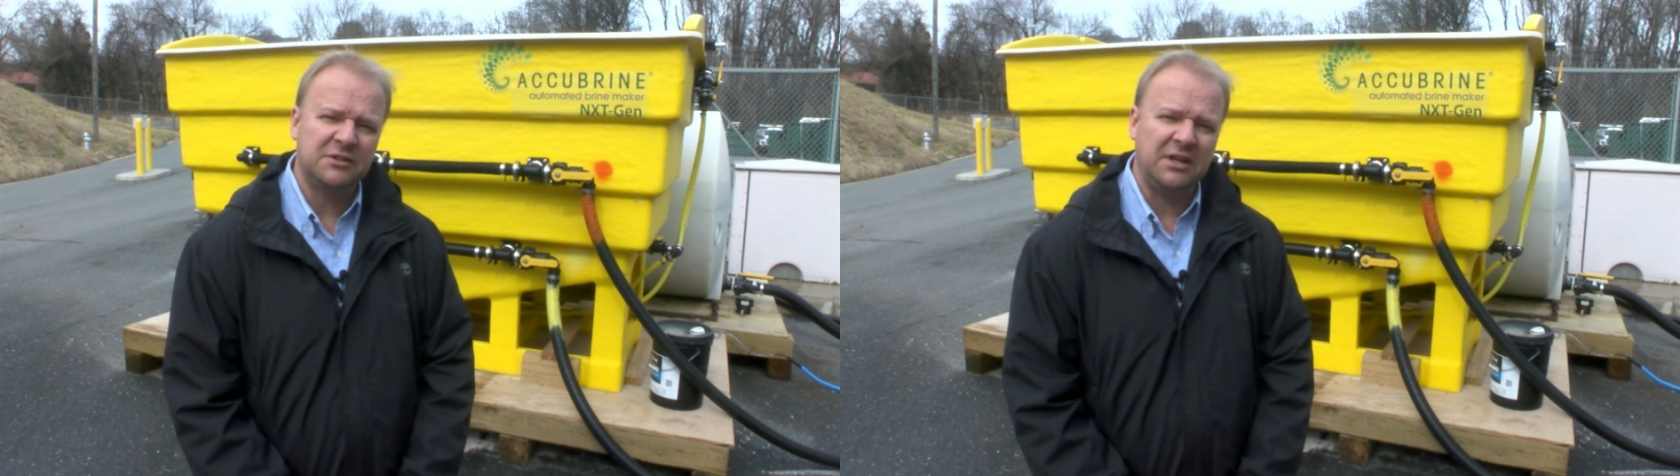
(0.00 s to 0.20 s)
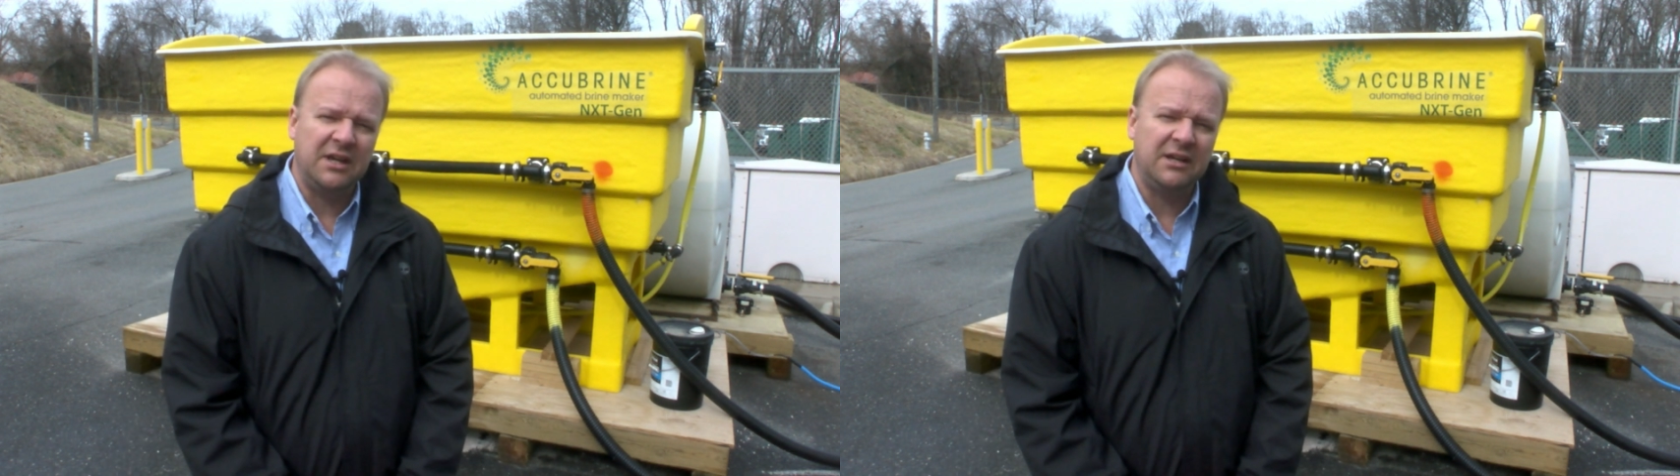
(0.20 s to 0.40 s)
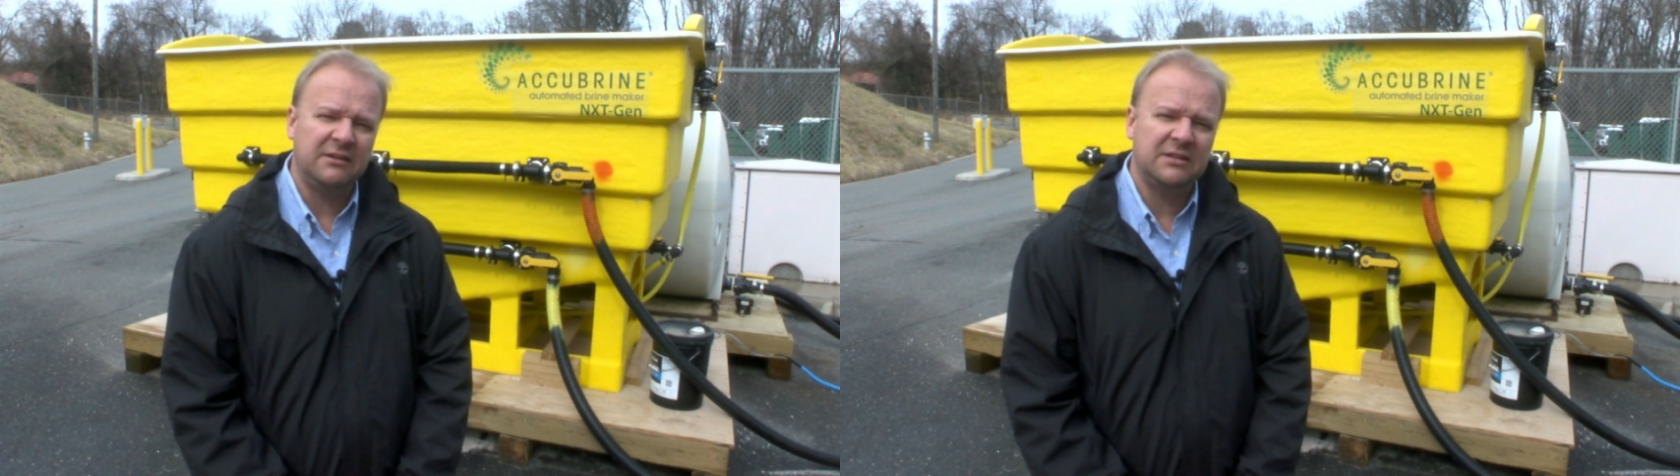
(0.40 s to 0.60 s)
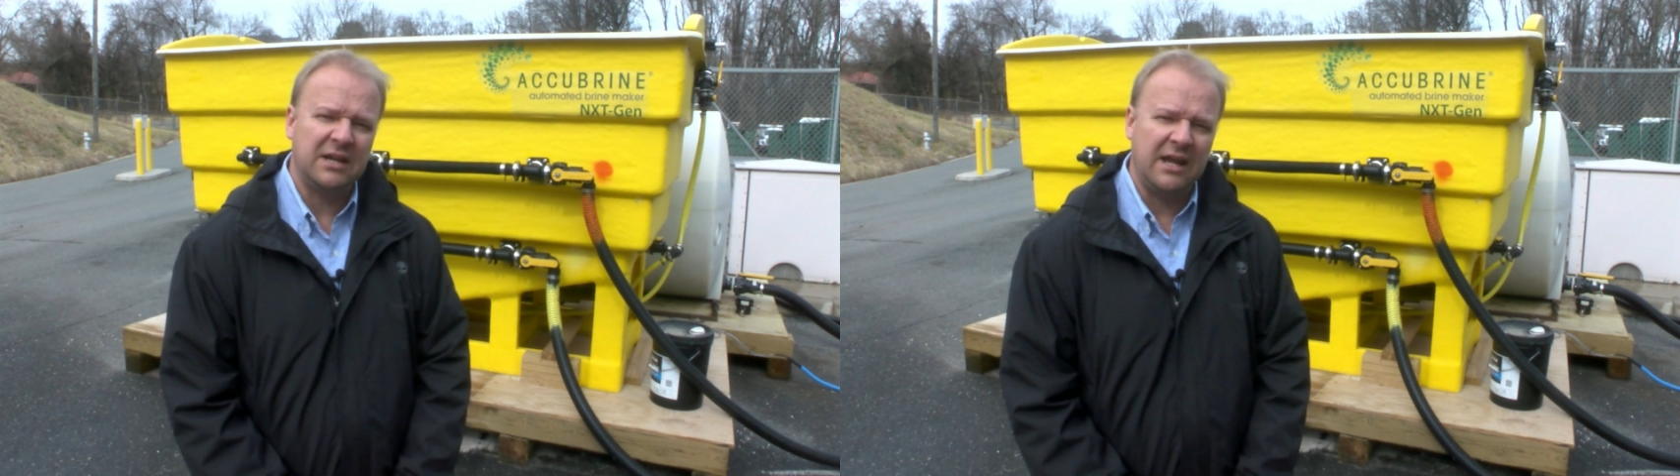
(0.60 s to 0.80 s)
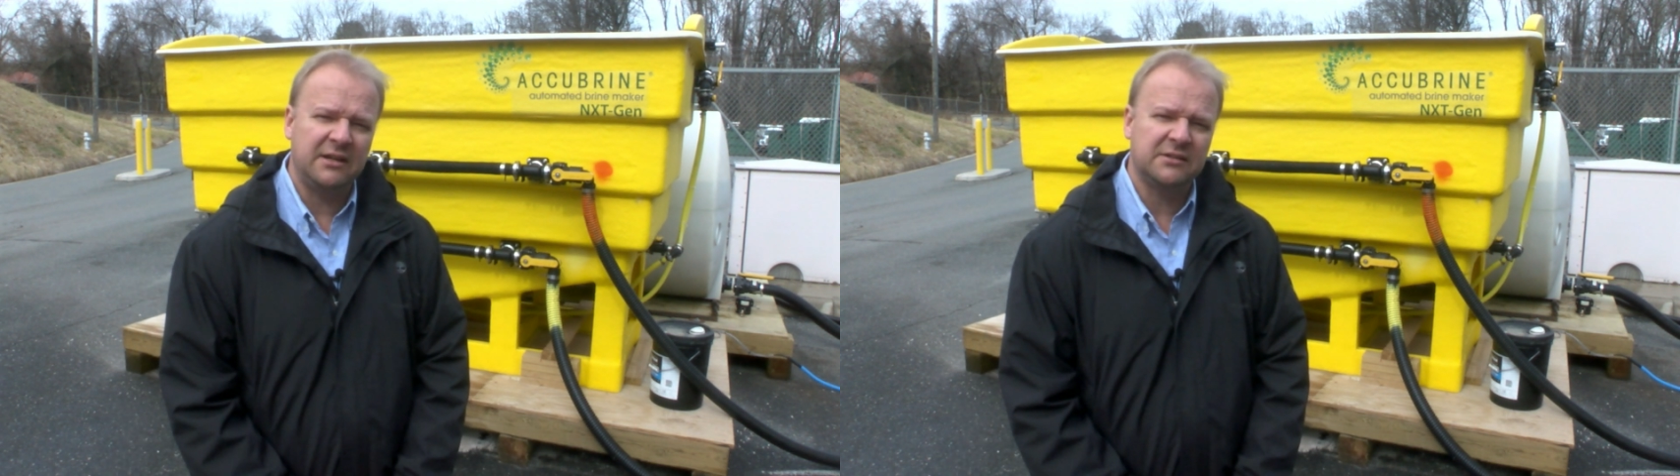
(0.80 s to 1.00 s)
machine
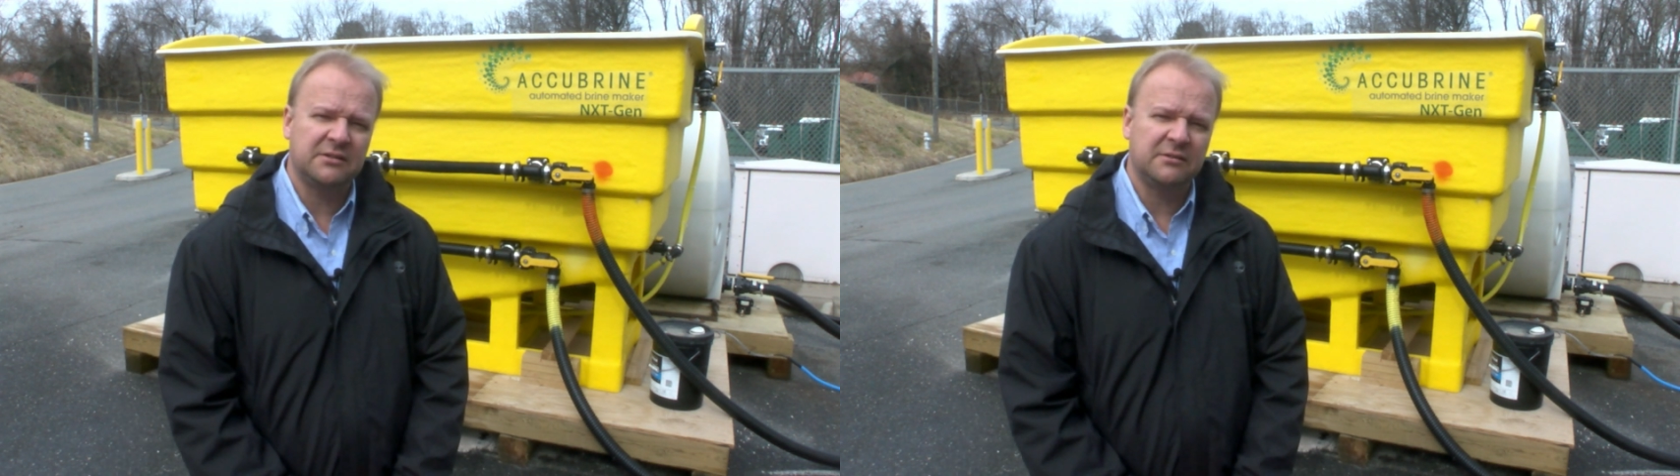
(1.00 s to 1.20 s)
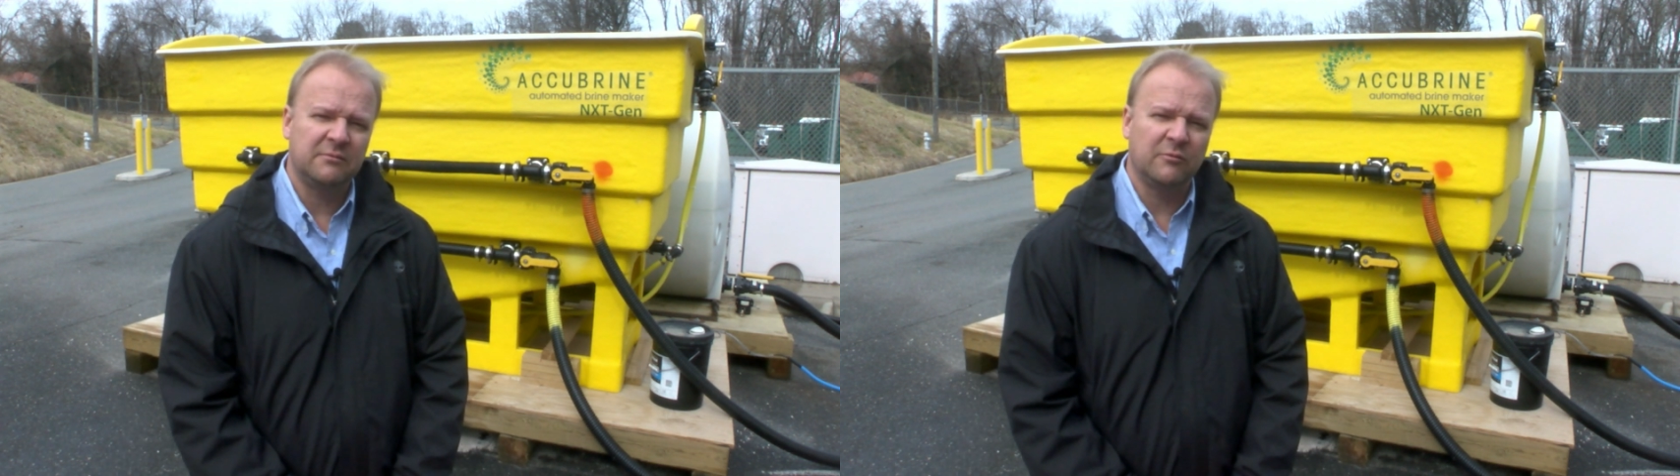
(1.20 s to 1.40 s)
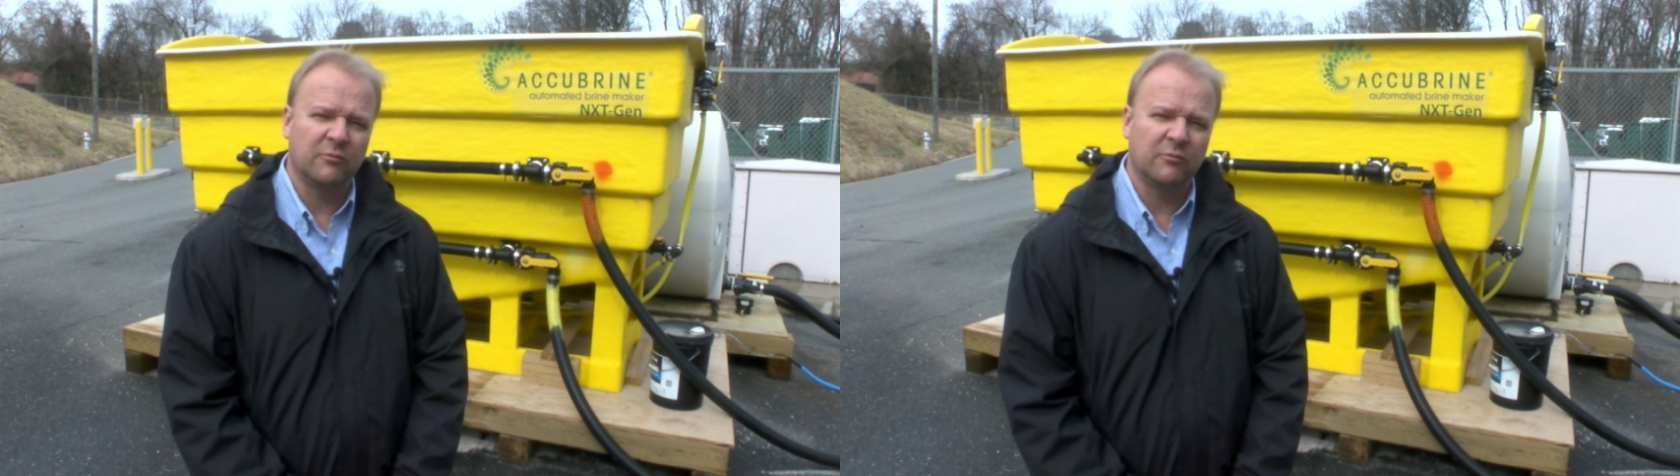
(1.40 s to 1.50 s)
takes